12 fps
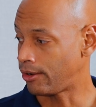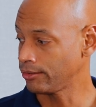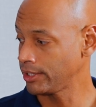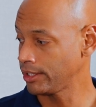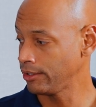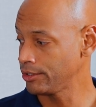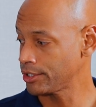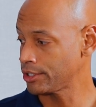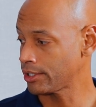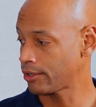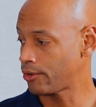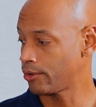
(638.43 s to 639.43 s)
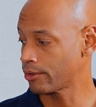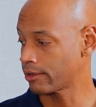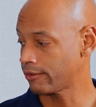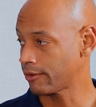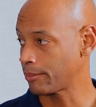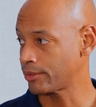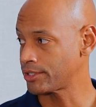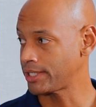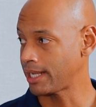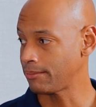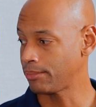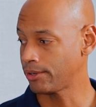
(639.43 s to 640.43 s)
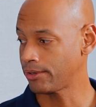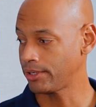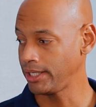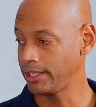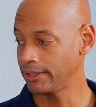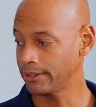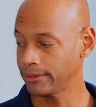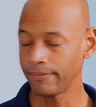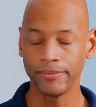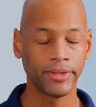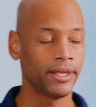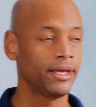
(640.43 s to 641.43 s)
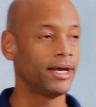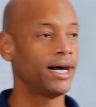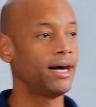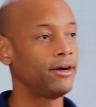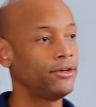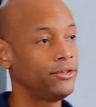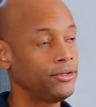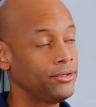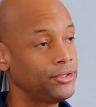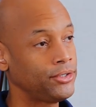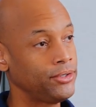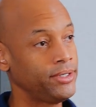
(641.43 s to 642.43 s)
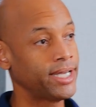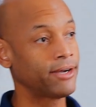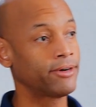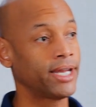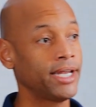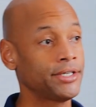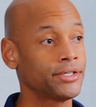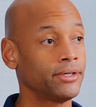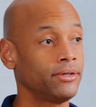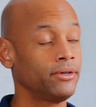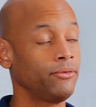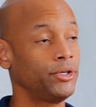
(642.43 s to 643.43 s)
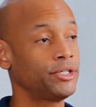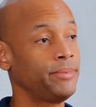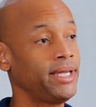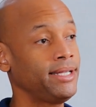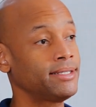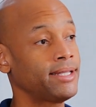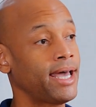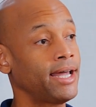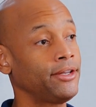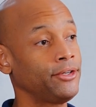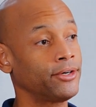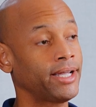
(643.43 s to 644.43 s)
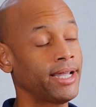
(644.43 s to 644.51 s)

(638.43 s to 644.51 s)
only loses a quarter of a percent per year uh, due to degradation, which means that you're